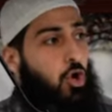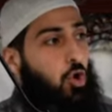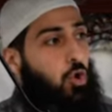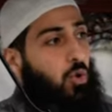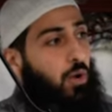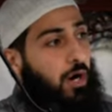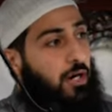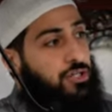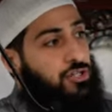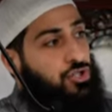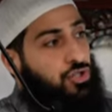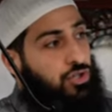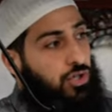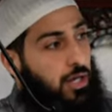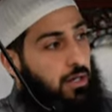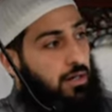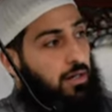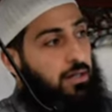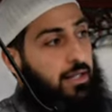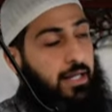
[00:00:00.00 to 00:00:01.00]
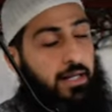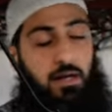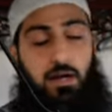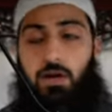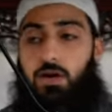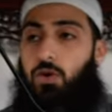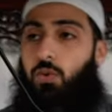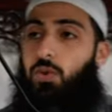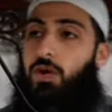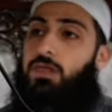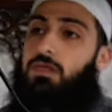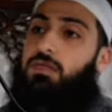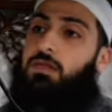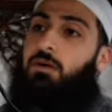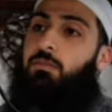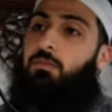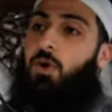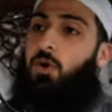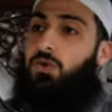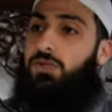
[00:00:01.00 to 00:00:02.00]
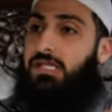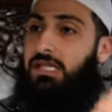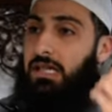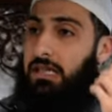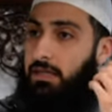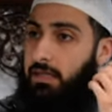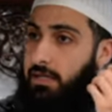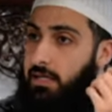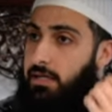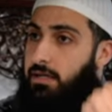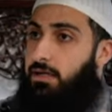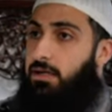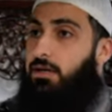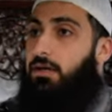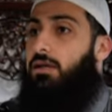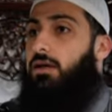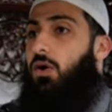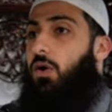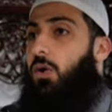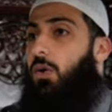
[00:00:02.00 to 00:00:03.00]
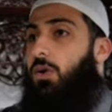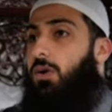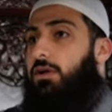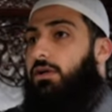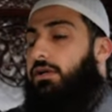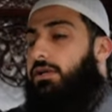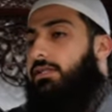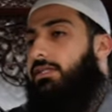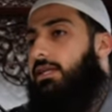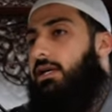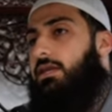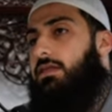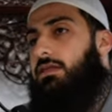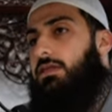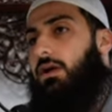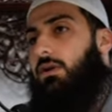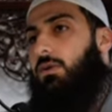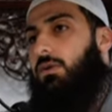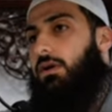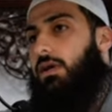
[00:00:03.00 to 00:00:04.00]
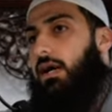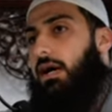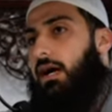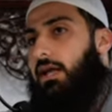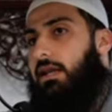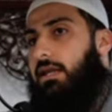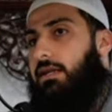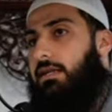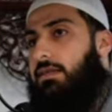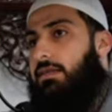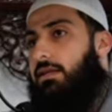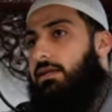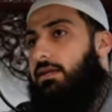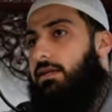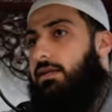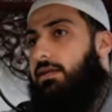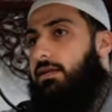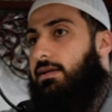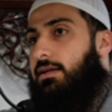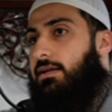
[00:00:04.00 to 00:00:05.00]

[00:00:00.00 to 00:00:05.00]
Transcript: who are struggling with the most clear orders in the Quran and in the Deen?